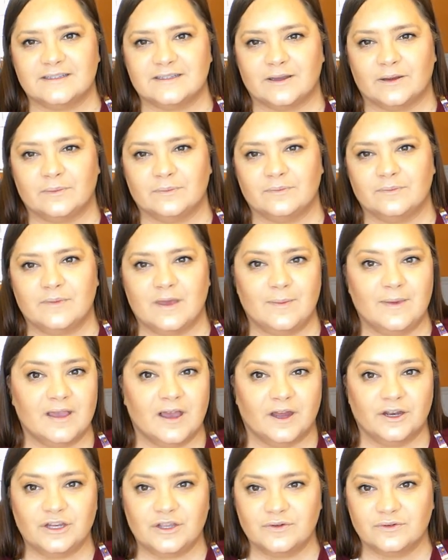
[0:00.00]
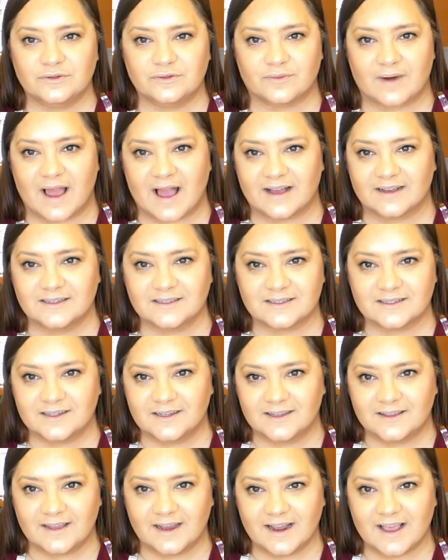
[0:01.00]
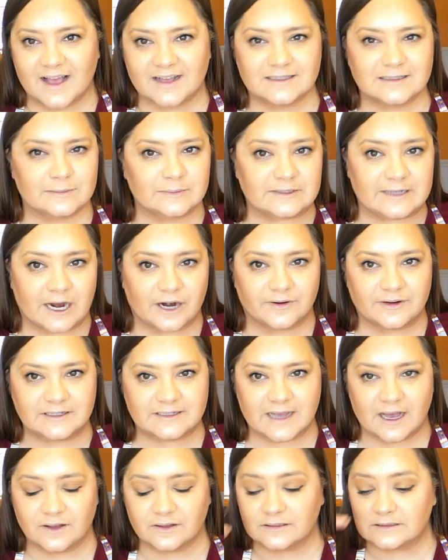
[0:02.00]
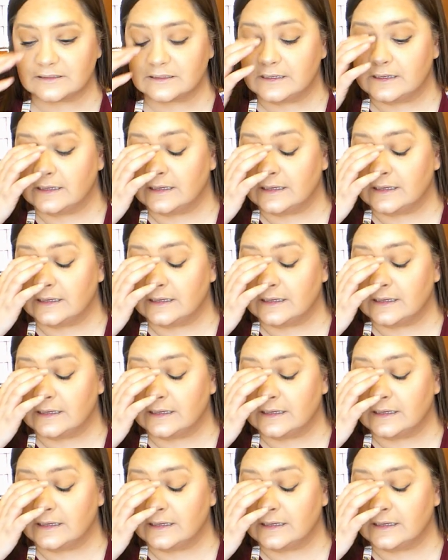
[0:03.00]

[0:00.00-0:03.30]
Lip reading: some maybe unused rags that he has, some terry towels.